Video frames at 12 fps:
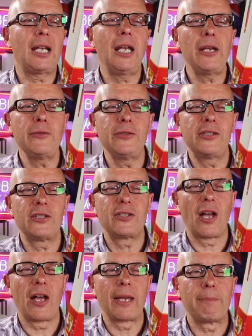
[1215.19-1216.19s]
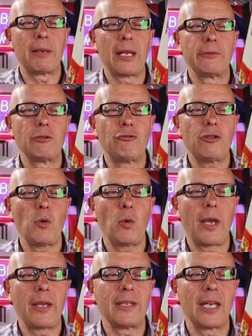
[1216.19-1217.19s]
Close the dyer below and trim
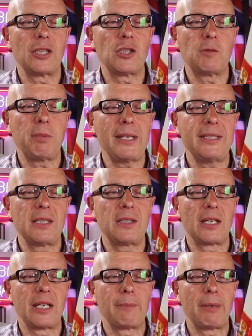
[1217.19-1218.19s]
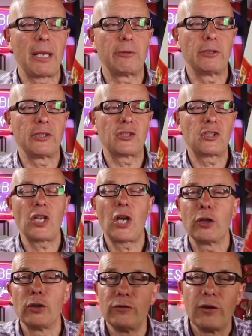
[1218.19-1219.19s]
away the edges. Place the dyer below on the
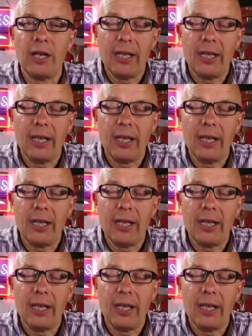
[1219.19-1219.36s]
stove.